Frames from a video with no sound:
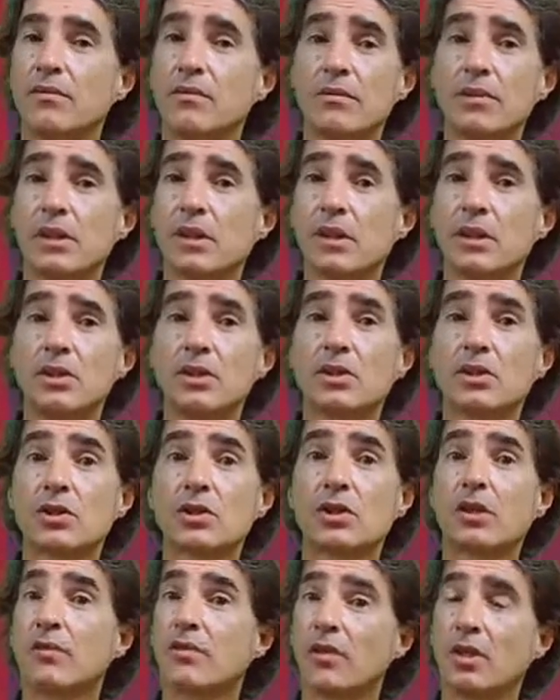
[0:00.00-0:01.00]

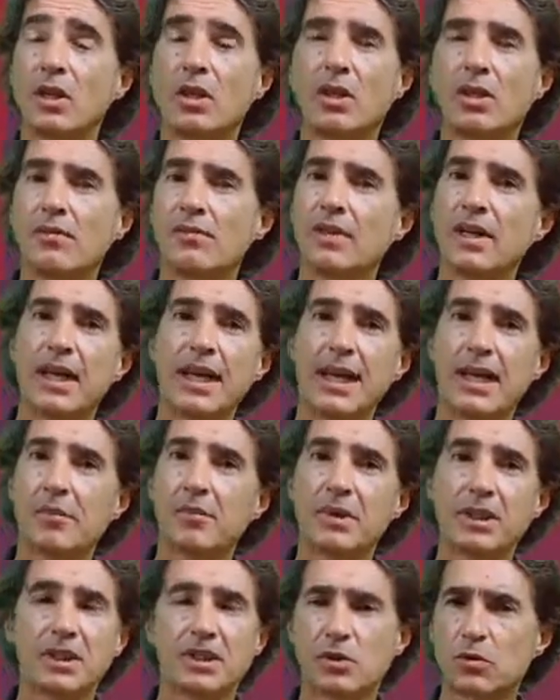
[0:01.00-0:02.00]
virtues of love,
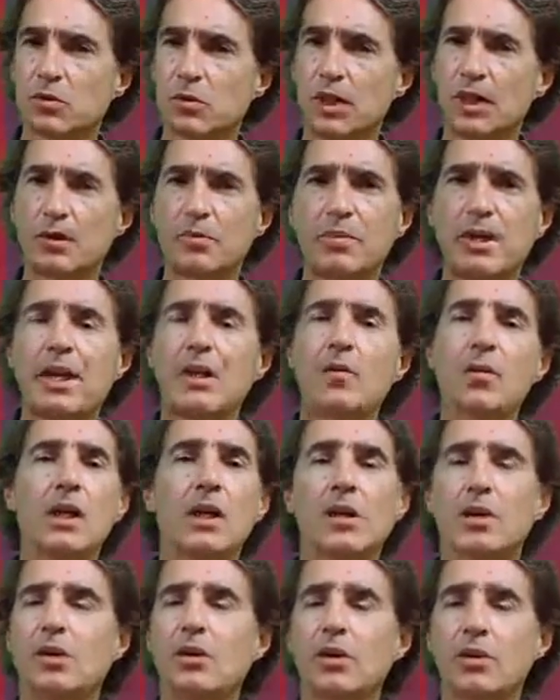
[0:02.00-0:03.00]
happiness, willpower,
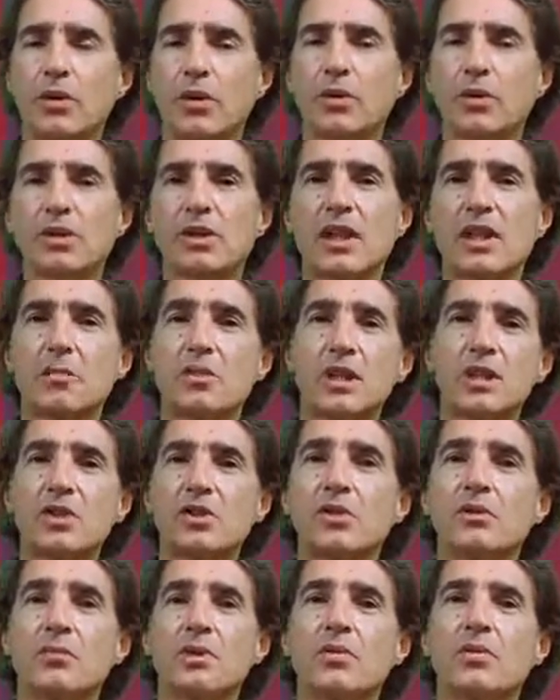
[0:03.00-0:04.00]
all those I
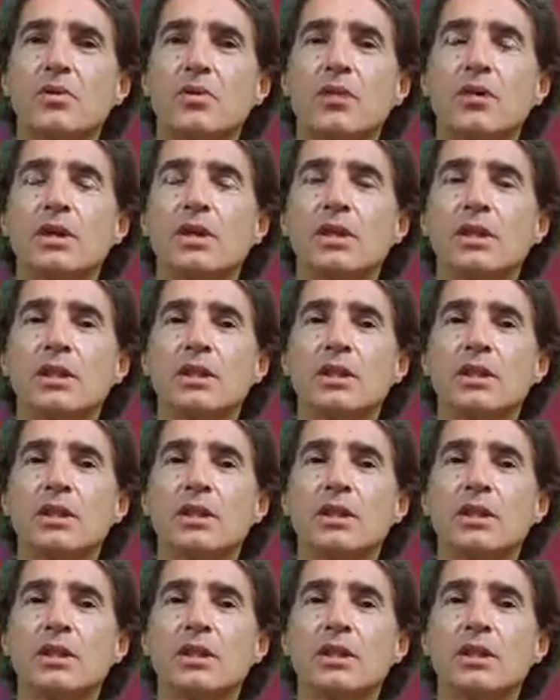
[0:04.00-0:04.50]
mentioned before,